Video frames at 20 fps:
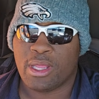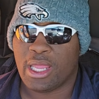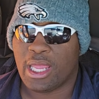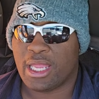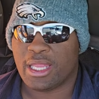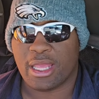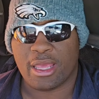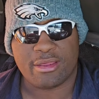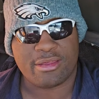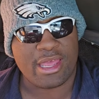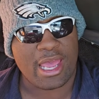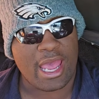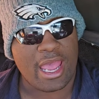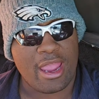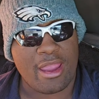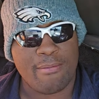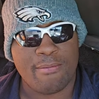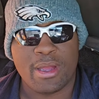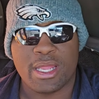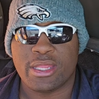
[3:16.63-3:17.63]
In this
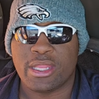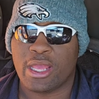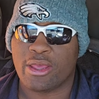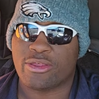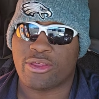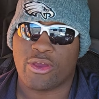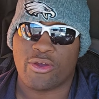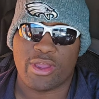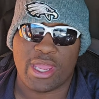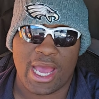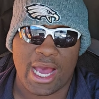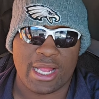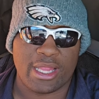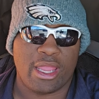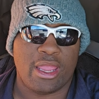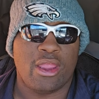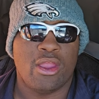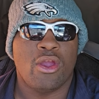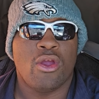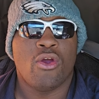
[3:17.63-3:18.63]
game, Nick
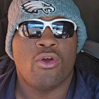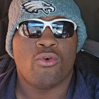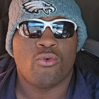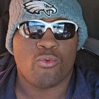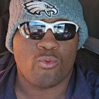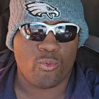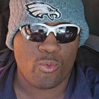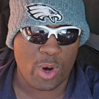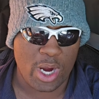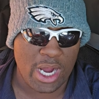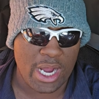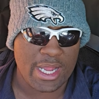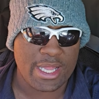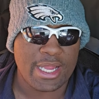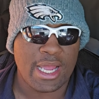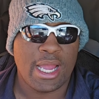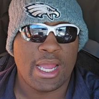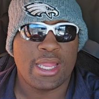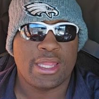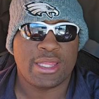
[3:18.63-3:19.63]
Sirianni,
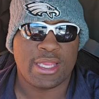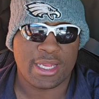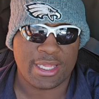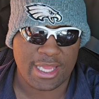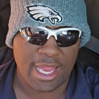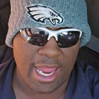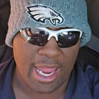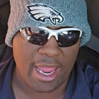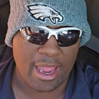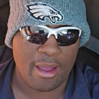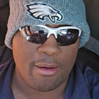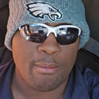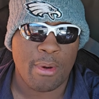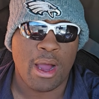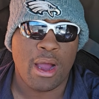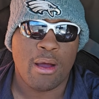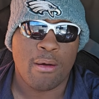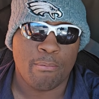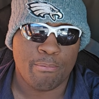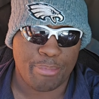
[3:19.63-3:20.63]
run the damn
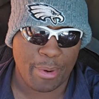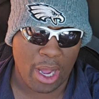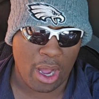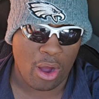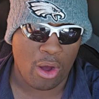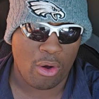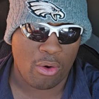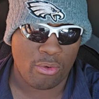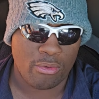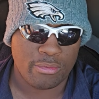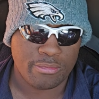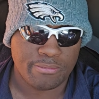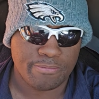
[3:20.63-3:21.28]
ball.